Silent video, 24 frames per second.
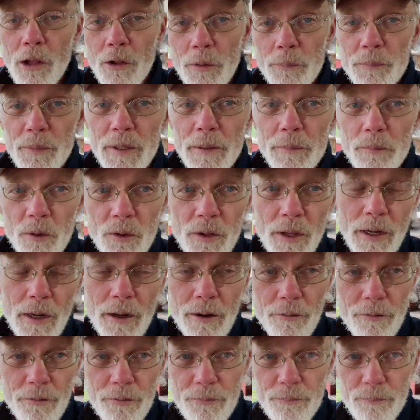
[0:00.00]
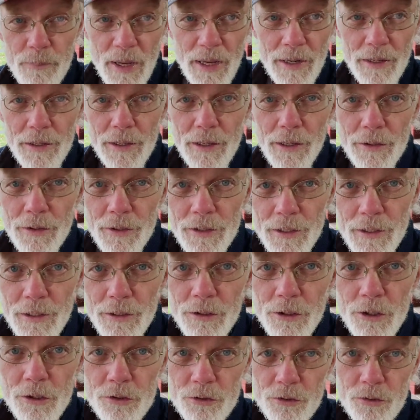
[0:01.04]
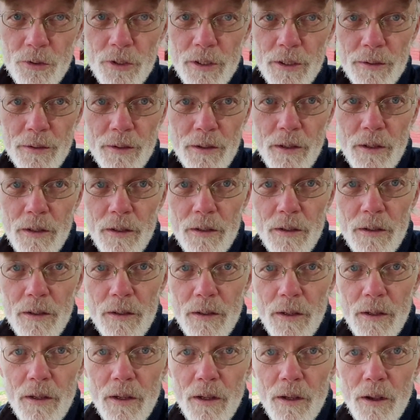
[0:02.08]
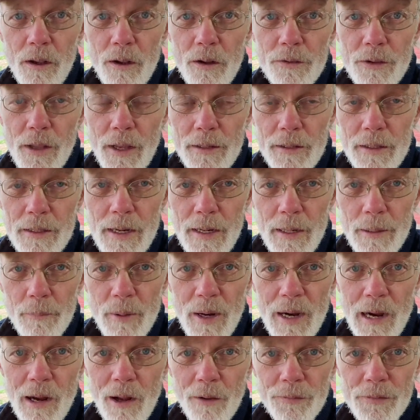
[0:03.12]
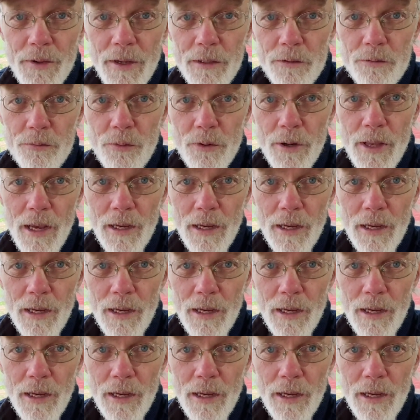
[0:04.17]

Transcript: people that have been in the industry that came out. Thanks for that,